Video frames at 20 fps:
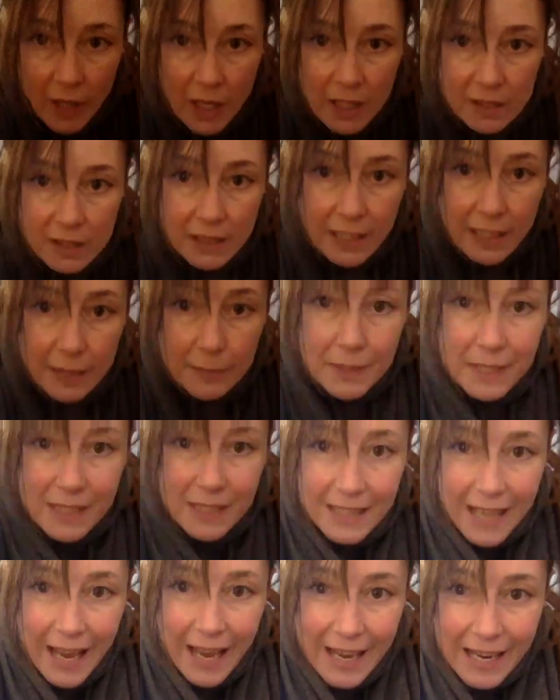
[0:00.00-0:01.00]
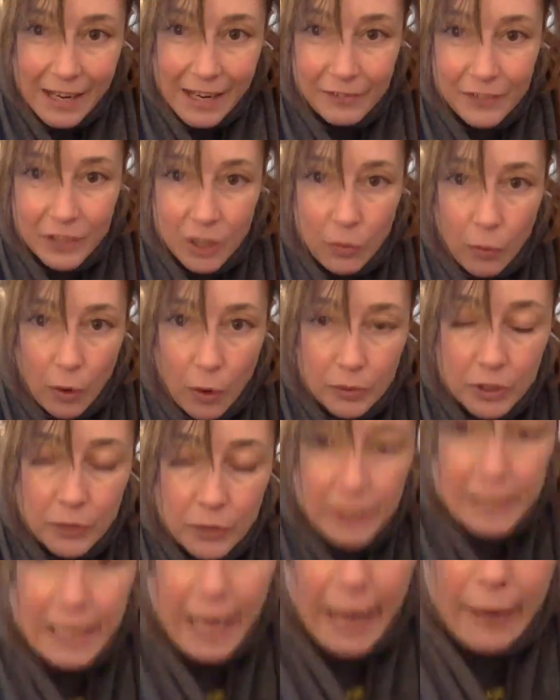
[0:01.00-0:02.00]
and to keep you safe. So what we're
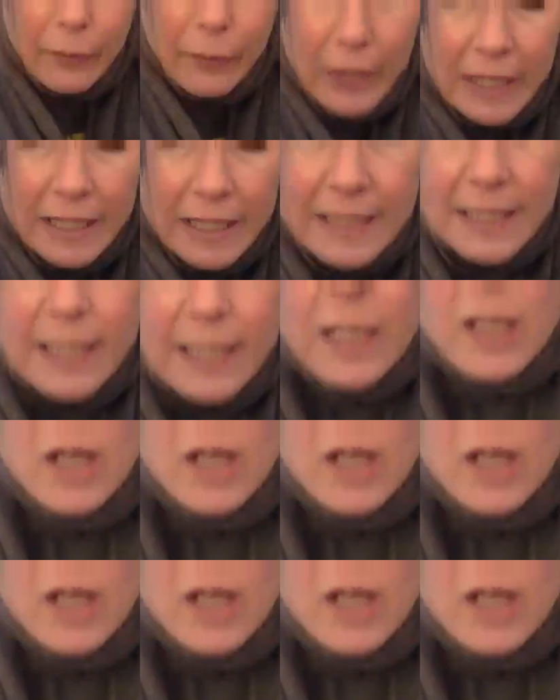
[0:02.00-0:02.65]
doing now is